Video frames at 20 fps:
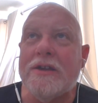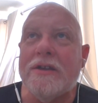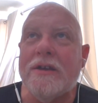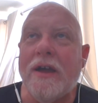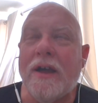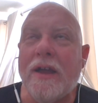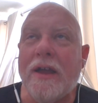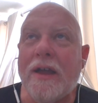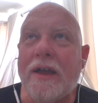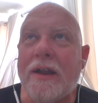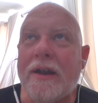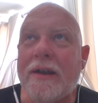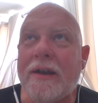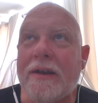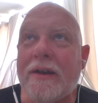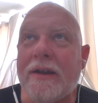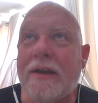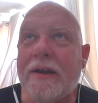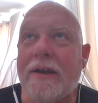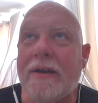and
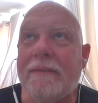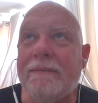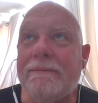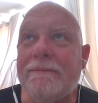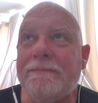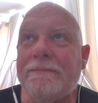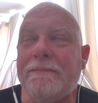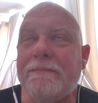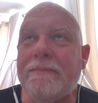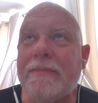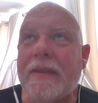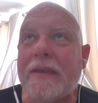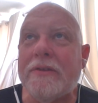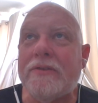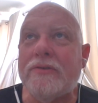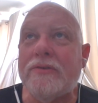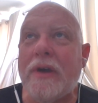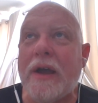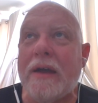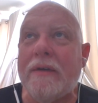uh,
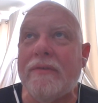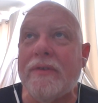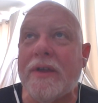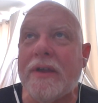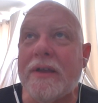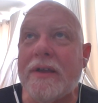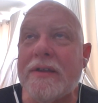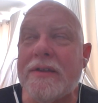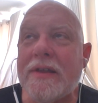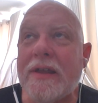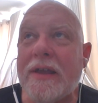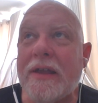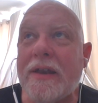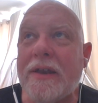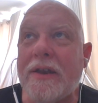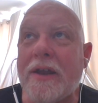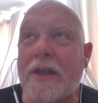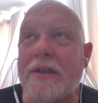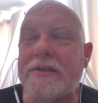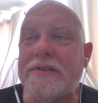traveling and,
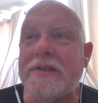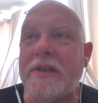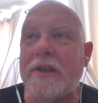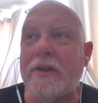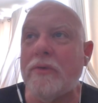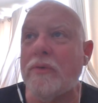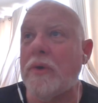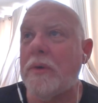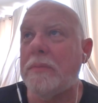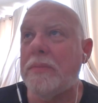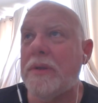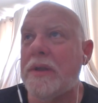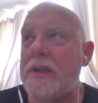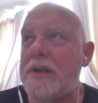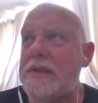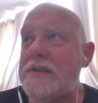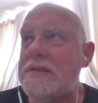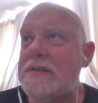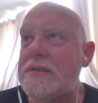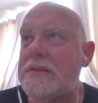and not staying in one
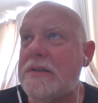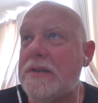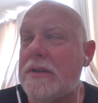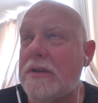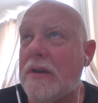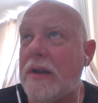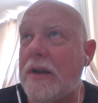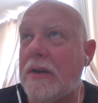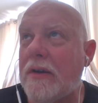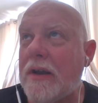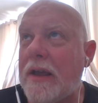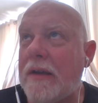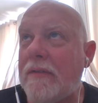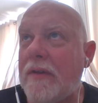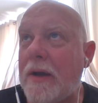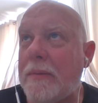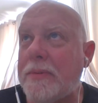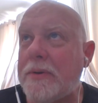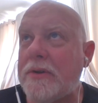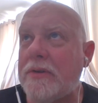place. You know, I don't have
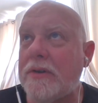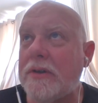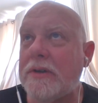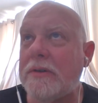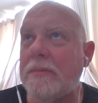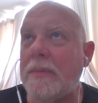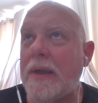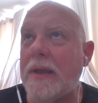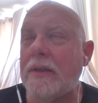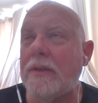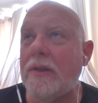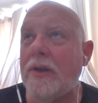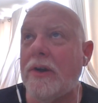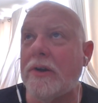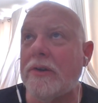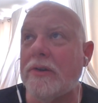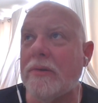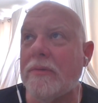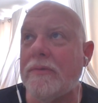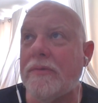opportunity to make
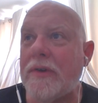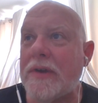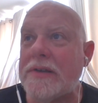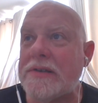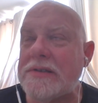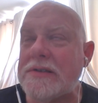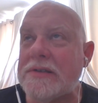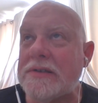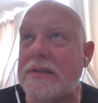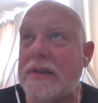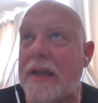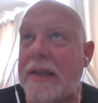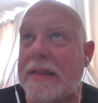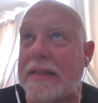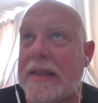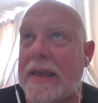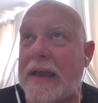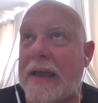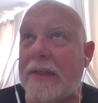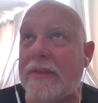long term friends like
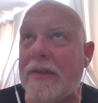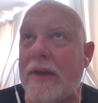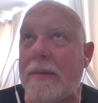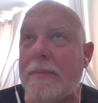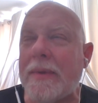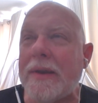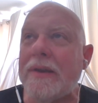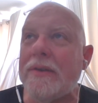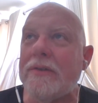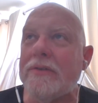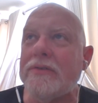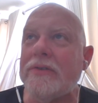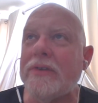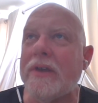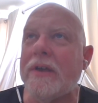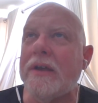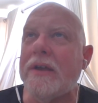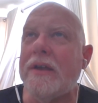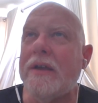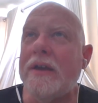that. I mean, there's
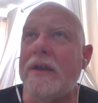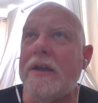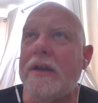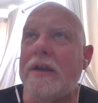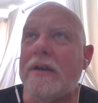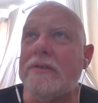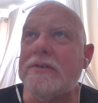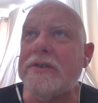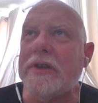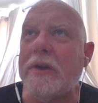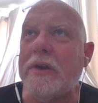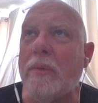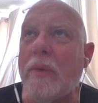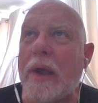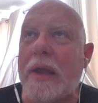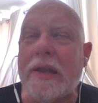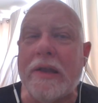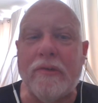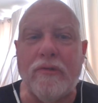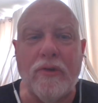a there's like a
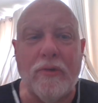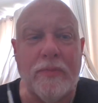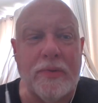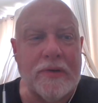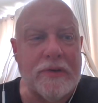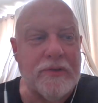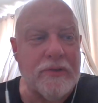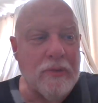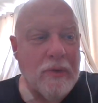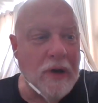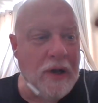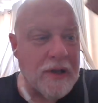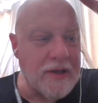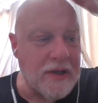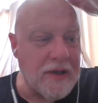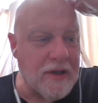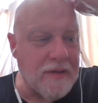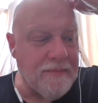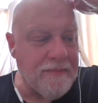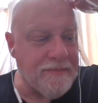writing group in
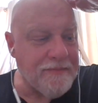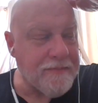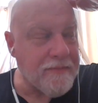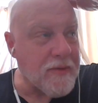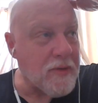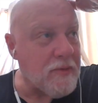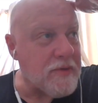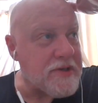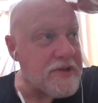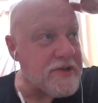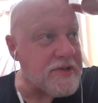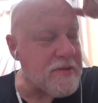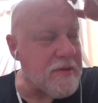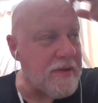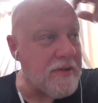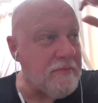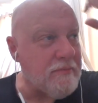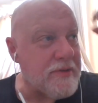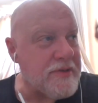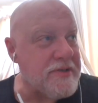Tirana, which is the,
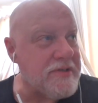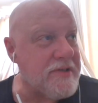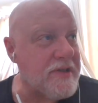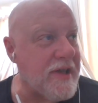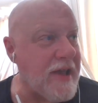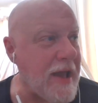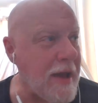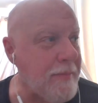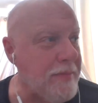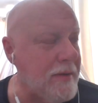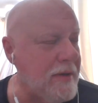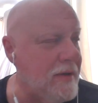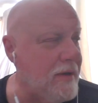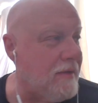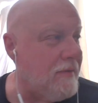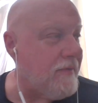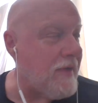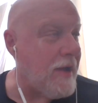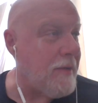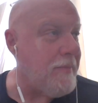which is the capital
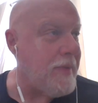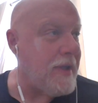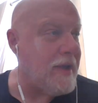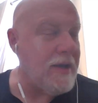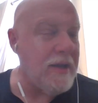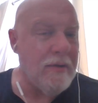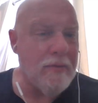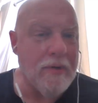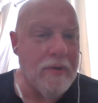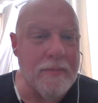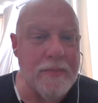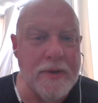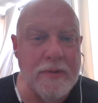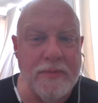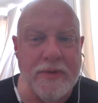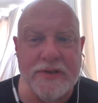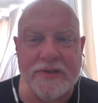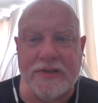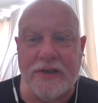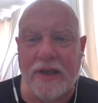of Albania, where I'm going to
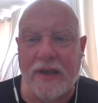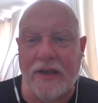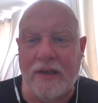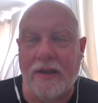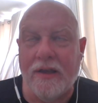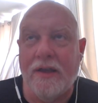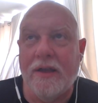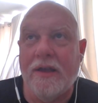be staying